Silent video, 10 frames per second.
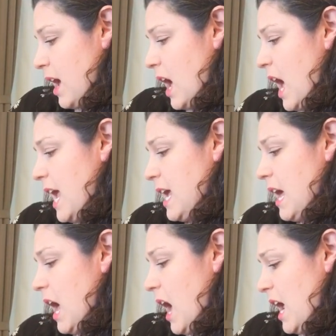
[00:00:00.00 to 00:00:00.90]
I
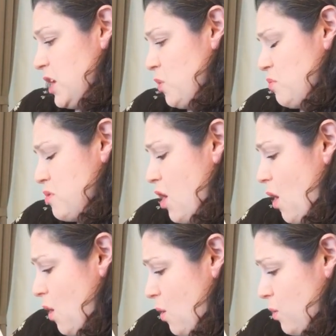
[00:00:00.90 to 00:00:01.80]
don't
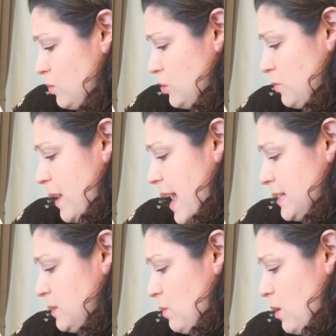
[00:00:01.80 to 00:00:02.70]
know."
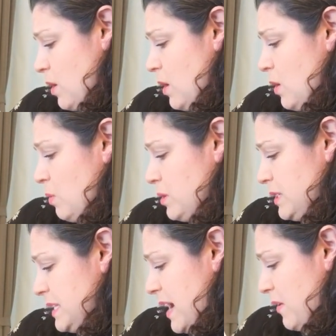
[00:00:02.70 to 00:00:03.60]
Shiraz was
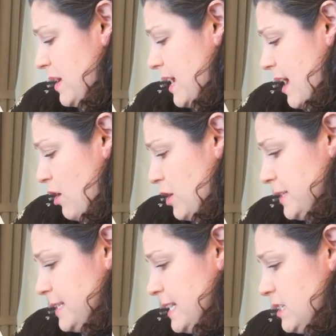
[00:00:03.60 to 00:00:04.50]
staring at her
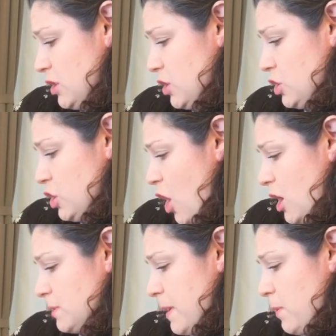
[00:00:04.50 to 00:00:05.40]
sister,
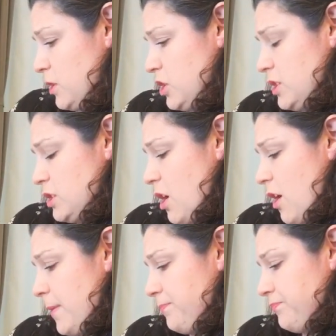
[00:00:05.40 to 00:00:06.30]
shocked by what she
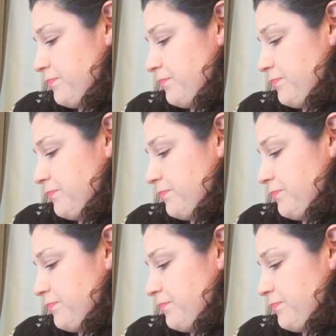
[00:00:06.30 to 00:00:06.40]
saw.